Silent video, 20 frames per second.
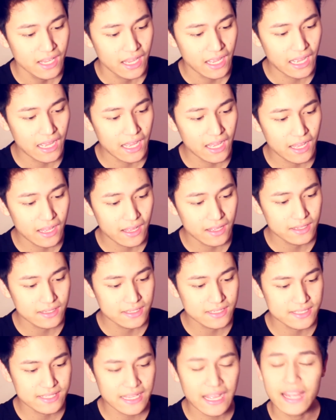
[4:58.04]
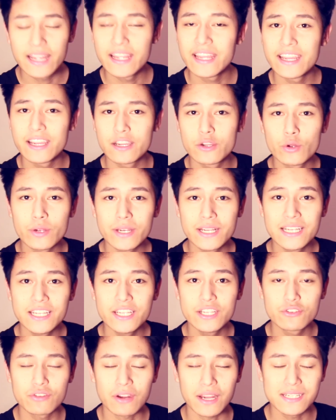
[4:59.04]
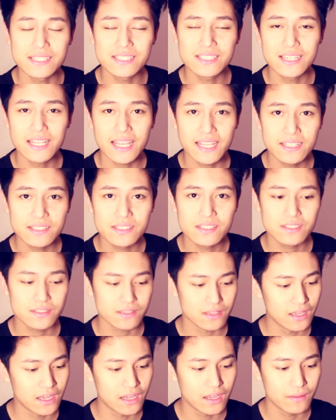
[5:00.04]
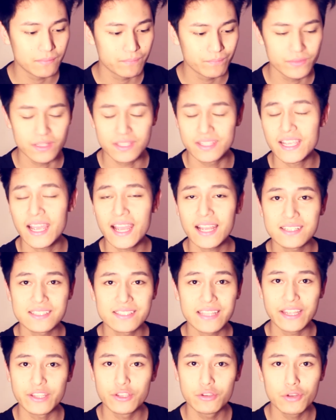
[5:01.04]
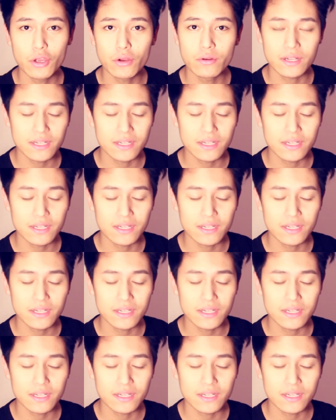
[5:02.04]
that it quickly translates the text that you don't